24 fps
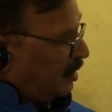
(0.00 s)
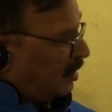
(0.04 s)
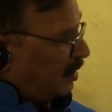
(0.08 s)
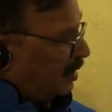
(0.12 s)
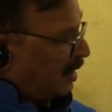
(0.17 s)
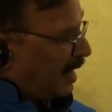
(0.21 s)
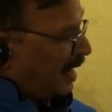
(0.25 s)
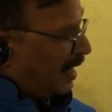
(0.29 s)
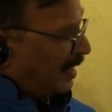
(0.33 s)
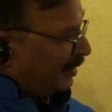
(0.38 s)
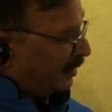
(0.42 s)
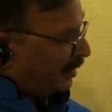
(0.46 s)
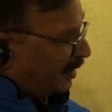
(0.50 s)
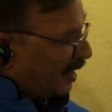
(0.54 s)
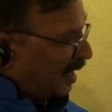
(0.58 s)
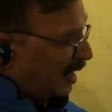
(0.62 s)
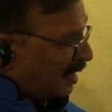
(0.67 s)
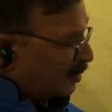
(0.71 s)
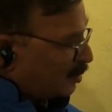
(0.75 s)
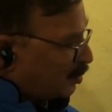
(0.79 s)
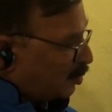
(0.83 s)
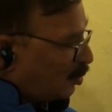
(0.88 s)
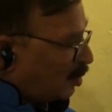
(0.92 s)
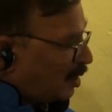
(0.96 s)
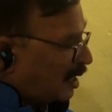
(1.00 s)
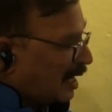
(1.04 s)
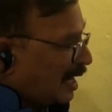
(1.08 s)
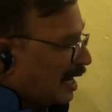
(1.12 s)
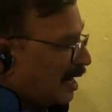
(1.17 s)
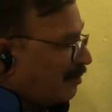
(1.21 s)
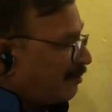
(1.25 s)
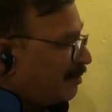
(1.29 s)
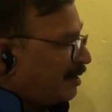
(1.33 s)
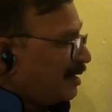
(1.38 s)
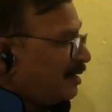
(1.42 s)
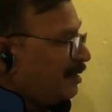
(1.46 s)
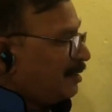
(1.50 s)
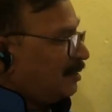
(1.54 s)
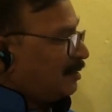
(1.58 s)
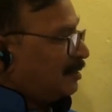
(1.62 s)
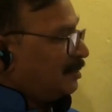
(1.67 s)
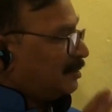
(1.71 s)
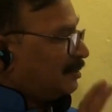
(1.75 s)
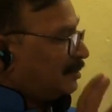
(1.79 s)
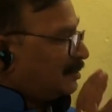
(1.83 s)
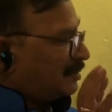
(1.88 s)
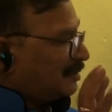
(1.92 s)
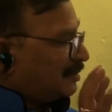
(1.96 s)
and they also cover
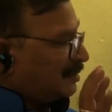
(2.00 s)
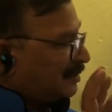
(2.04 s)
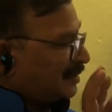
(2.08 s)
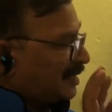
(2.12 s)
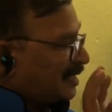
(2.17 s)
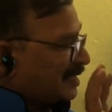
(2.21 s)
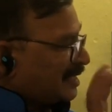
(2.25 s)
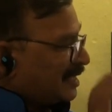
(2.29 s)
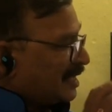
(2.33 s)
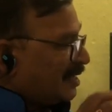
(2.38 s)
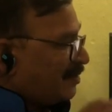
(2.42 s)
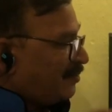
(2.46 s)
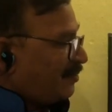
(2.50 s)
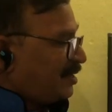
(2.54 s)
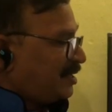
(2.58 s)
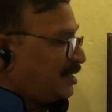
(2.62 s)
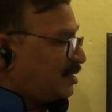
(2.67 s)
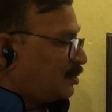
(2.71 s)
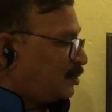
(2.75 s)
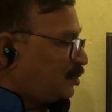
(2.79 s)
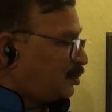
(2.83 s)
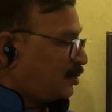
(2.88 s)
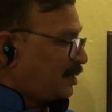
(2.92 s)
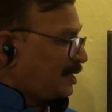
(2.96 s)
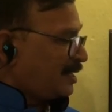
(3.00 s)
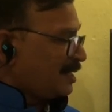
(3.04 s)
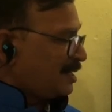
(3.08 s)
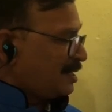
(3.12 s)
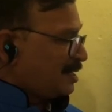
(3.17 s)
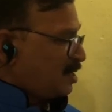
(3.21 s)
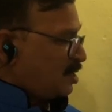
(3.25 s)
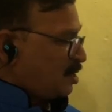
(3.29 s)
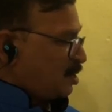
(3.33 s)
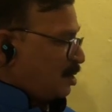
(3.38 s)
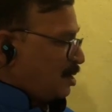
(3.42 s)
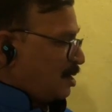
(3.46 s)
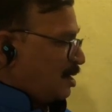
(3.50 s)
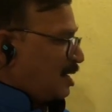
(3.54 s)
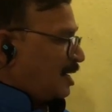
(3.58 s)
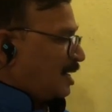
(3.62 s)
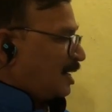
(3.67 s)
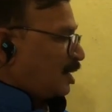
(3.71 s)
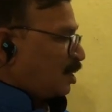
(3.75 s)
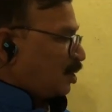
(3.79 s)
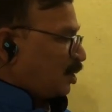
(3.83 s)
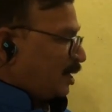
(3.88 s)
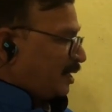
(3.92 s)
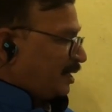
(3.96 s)
the cervix during
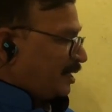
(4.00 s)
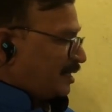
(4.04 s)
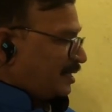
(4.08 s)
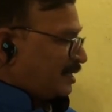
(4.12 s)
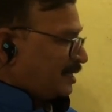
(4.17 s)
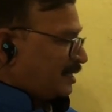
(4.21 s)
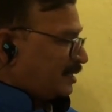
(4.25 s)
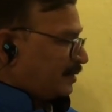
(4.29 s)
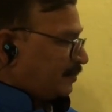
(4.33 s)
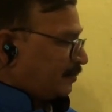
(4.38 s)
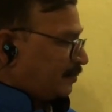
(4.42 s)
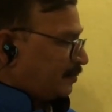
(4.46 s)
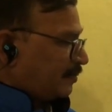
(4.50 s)
coitus.